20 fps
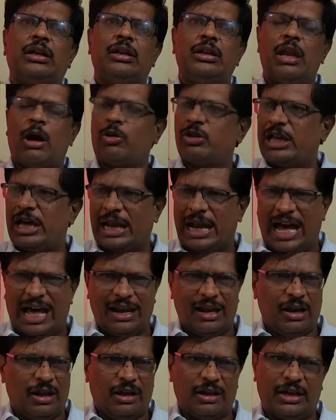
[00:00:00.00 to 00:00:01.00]
Now they are
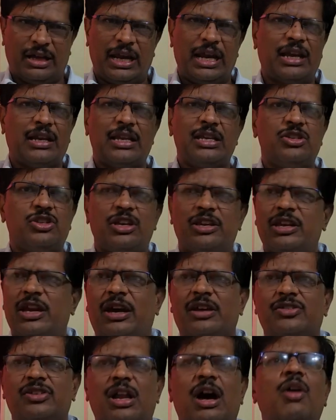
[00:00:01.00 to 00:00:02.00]
all great
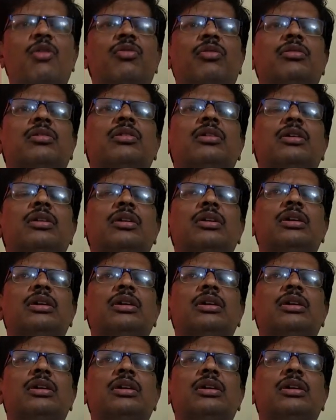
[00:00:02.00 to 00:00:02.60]
engineers now.